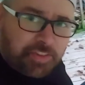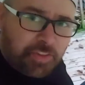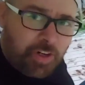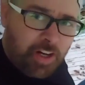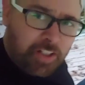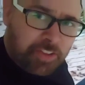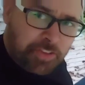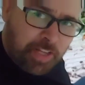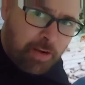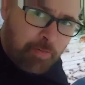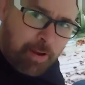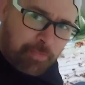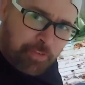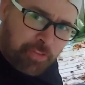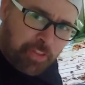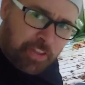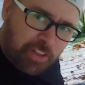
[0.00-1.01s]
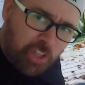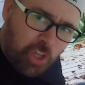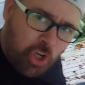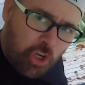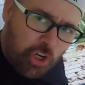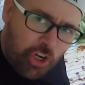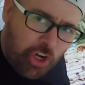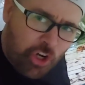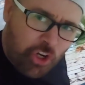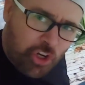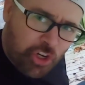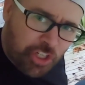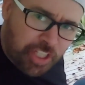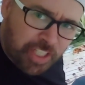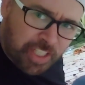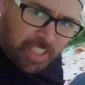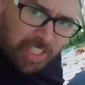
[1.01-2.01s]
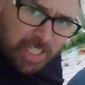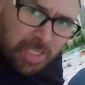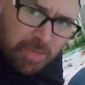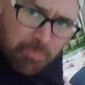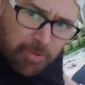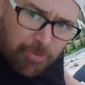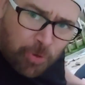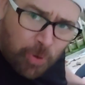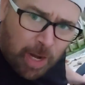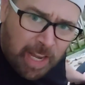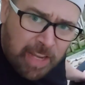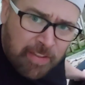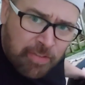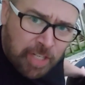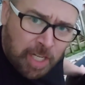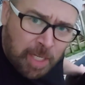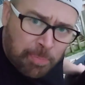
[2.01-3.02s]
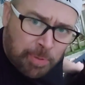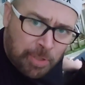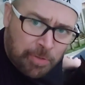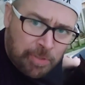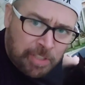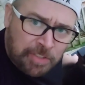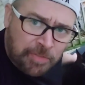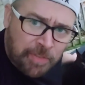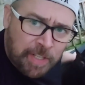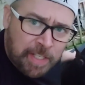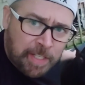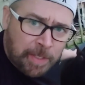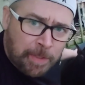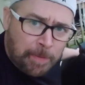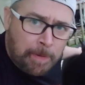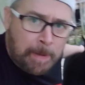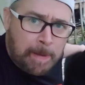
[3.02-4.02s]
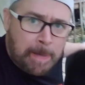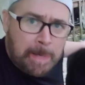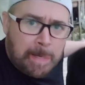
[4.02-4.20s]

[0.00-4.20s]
So honestly, I'm going to have to think long and hard before I even upload this video.